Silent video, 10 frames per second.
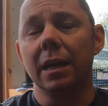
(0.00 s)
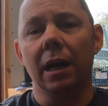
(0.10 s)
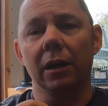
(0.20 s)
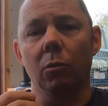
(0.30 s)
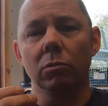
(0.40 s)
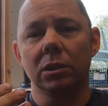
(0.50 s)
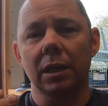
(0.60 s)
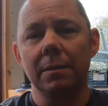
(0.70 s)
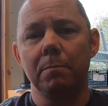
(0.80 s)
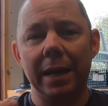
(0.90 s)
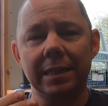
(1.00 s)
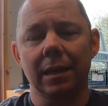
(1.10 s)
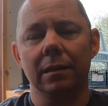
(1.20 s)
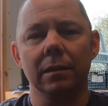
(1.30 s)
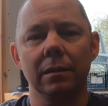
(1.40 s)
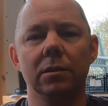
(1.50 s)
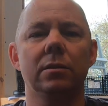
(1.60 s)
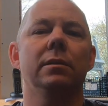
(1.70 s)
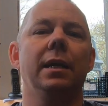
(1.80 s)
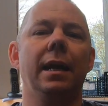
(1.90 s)
and I would say better than
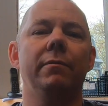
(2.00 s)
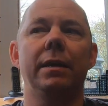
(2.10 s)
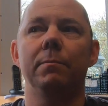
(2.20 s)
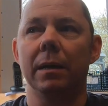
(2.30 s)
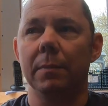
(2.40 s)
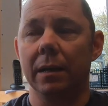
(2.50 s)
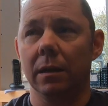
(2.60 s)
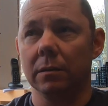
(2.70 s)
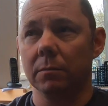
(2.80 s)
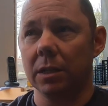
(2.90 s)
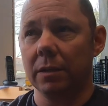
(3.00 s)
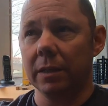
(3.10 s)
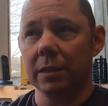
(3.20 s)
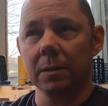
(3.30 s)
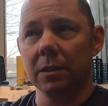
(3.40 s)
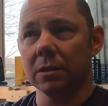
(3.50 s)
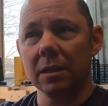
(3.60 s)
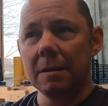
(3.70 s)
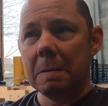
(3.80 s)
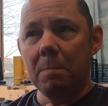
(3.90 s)
the caravan TVs, because
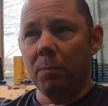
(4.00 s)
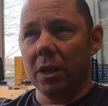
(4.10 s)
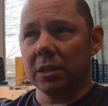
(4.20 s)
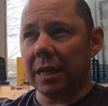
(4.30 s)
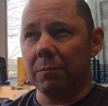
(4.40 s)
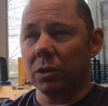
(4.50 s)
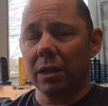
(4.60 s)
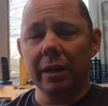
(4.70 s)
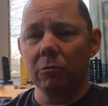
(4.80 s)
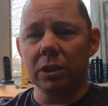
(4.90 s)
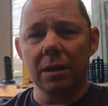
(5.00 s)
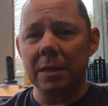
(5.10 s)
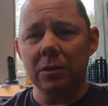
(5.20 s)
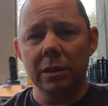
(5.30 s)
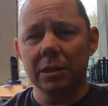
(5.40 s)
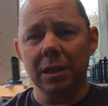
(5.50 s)
Samsung and LG have been doing